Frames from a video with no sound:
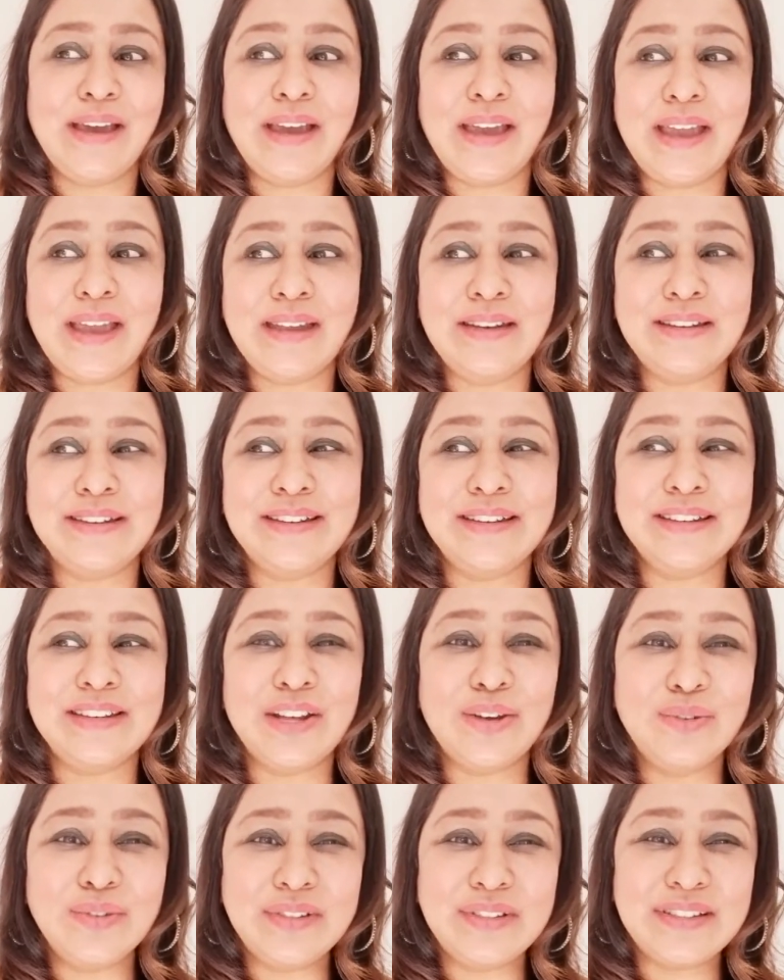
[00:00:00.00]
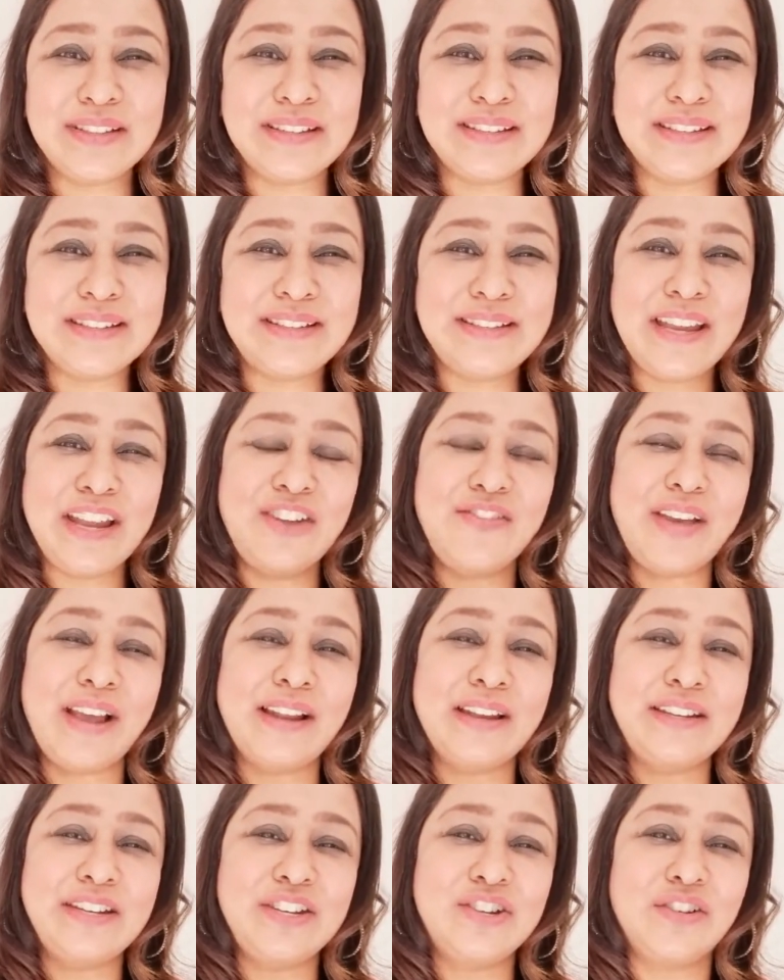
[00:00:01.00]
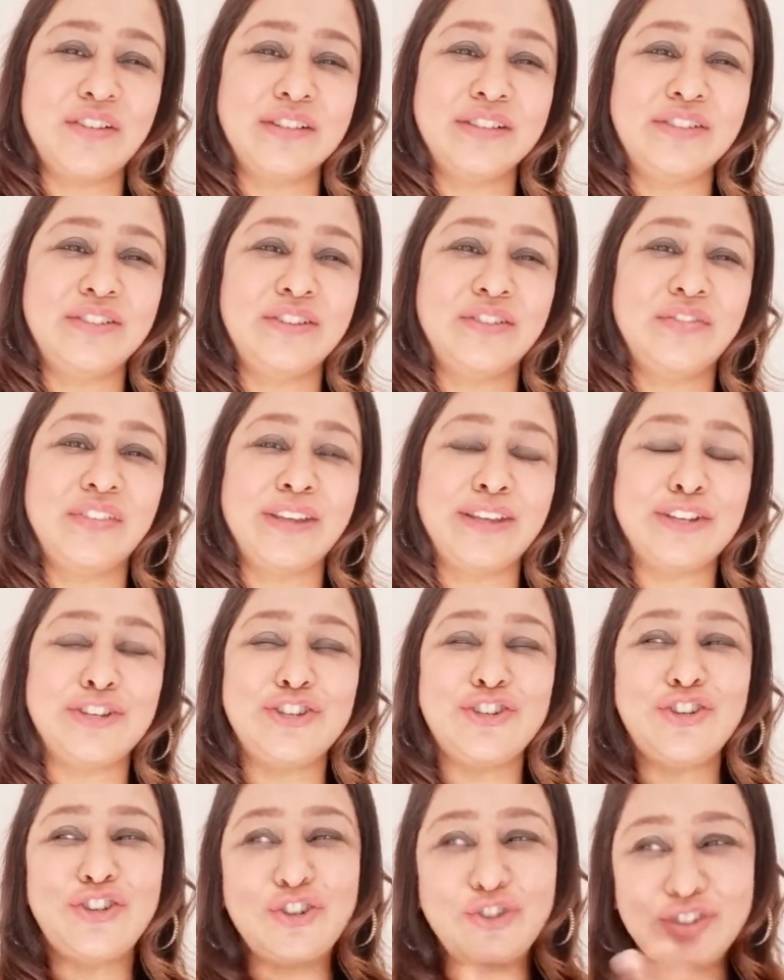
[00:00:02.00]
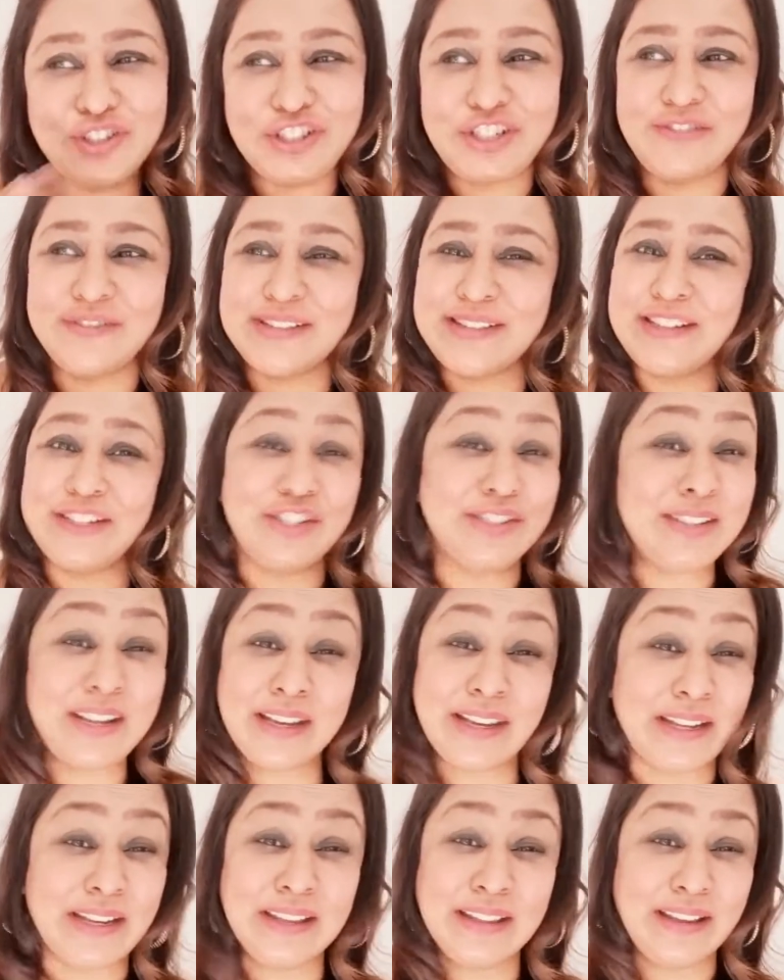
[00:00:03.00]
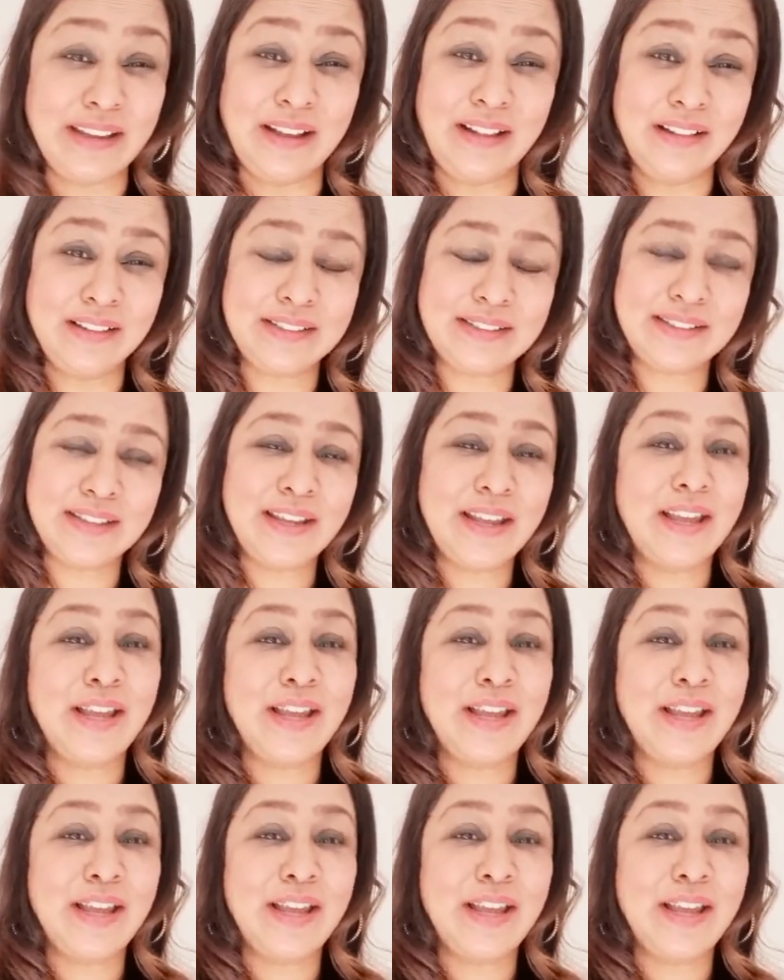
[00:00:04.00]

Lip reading: And don't take reality transurfing too seriously, just like anything else.